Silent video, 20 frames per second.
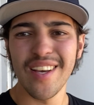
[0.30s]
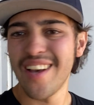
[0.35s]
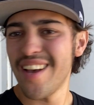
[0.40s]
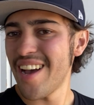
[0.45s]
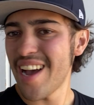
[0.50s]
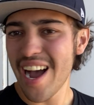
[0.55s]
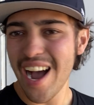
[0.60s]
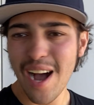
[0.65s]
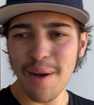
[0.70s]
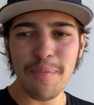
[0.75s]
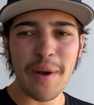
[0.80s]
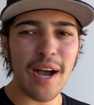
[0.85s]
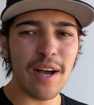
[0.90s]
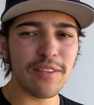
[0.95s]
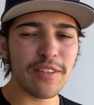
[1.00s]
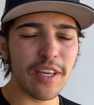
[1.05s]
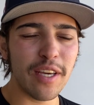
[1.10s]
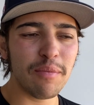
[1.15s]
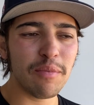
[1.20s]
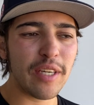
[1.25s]
How about
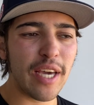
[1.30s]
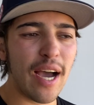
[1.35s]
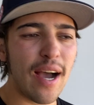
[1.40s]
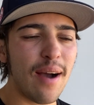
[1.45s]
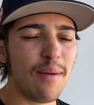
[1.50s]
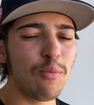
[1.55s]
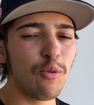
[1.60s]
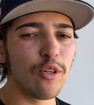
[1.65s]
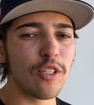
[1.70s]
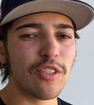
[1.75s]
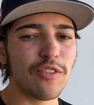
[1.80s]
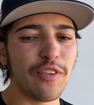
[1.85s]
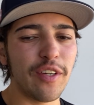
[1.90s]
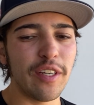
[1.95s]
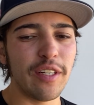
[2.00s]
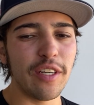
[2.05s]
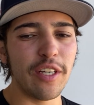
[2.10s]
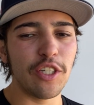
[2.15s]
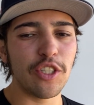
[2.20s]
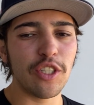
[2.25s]
them Cowboys,
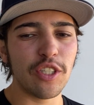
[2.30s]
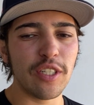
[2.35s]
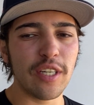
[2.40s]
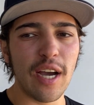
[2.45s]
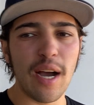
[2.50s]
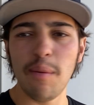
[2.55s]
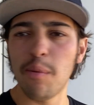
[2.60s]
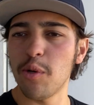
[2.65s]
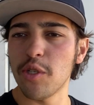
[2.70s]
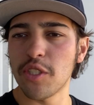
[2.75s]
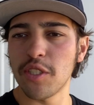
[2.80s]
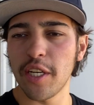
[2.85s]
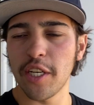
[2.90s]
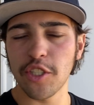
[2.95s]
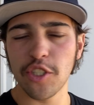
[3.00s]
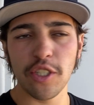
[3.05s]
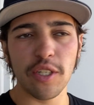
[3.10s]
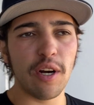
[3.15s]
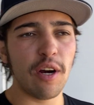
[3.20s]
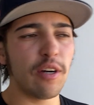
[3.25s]
fan nation, Cowboys
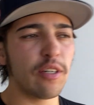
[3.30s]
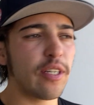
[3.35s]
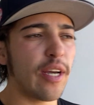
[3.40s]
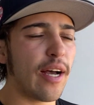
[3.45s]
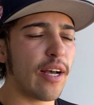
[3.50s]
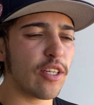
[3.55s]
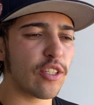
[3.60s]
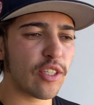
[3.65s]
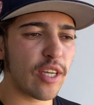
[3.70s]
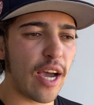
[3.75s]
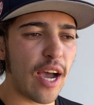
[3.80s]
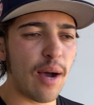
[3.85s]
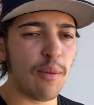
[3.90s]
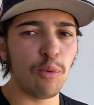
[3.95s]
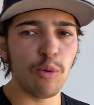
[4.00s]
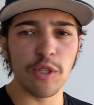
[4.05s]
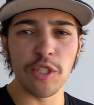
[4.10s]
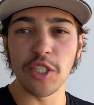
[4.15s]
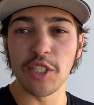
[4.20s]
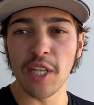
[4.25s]
nation? Our Dallas
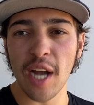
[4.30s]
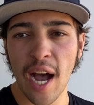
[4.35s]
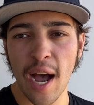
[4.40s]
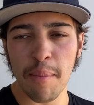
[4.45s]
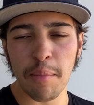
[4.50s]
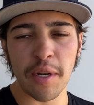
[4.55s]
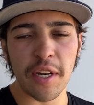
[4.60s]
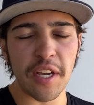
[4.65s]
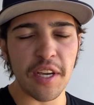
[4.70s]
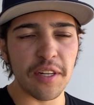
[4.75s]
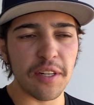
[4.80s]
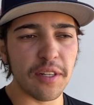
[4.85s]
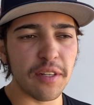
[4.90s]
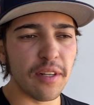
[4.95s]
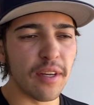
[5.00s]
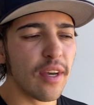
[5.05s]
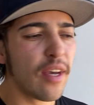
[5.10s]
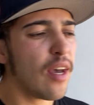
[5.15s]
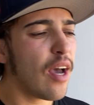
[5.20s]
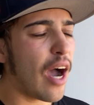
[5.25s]
Cowboys dominated
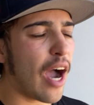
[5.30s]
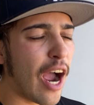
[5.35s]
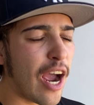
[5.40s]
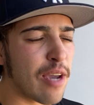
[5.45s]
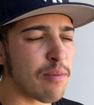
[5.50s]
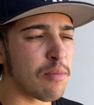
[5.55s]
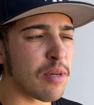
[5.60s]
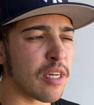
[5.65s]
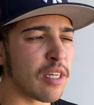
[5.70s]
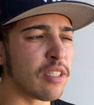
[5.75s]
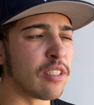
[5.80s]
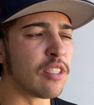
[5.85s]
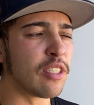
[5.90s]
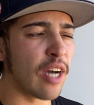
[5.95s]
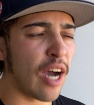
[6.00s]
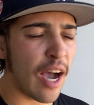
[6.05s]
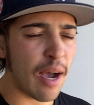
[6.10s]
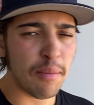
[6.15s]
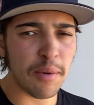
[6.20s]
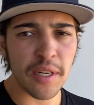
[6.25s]

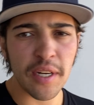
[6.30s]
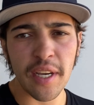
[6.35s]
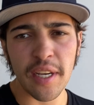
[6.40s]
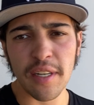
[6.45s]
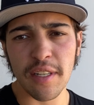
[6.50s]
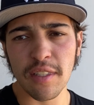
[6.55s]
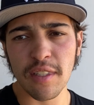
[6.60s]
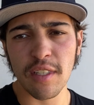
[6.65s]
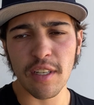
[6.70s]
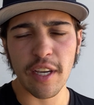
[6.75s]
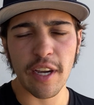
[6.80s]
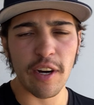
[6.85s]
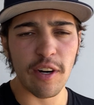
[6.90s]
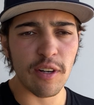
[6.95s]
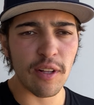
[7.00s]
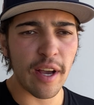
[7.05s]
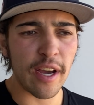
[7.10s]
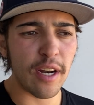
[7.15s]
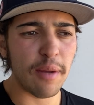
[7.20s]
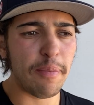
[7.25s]
the
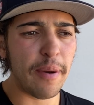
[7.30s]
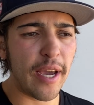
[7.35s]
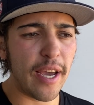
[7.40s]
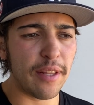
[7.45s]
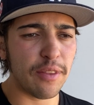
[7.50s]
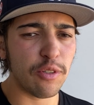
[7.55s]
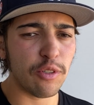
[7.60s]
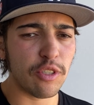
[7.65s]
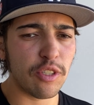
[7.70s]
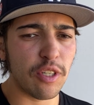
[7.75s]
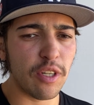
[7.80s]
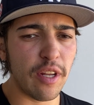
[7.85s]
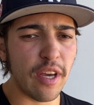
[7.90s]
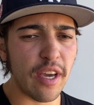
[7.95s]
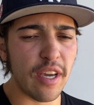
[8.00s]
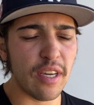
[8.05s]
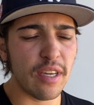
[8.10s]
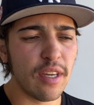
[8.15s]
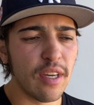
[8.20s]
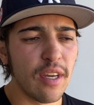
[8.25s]
Carolina Panthers
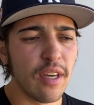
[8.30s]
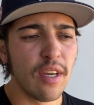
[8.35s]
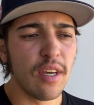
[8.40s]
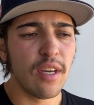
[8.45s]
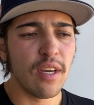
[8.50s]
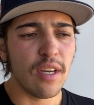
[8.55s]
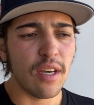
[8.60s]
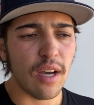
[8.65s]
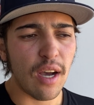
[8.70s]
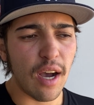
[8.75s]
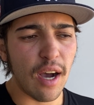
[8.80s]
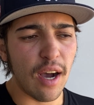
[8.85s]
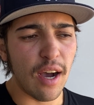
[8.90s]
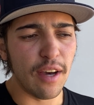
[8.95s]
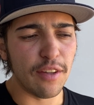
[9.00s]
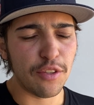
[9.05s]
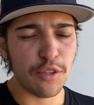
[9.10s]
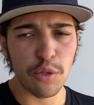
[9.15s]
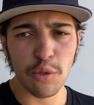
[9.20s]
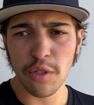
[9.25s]
today,
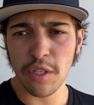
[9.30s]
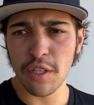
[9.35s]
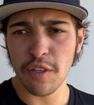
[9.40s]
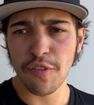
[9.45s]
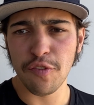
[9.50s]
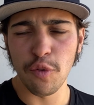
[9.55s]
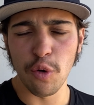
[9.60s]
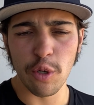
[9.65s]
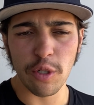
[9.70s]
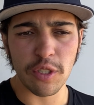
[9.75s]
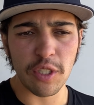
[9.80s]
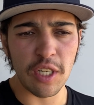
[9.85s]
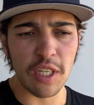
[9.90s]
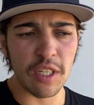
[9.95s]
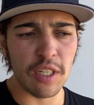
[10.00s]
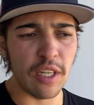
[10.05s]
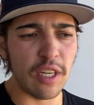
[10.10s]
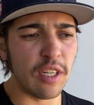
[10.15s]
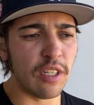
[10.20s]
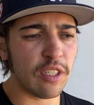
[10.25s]

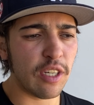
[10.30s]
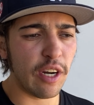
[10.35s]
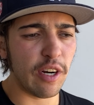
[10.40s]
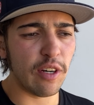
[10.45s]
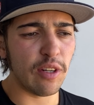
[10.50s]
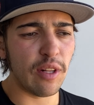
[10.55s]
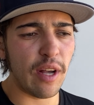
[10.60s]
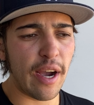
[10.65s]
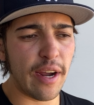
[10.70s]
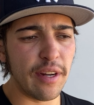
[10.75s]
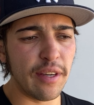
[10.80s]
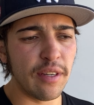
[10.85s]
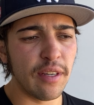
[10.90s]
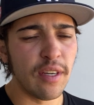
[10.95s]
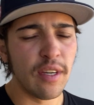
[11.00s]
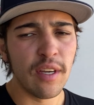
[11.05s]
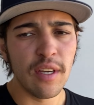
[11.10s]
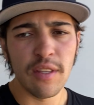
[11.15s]
30-14 in Carolina.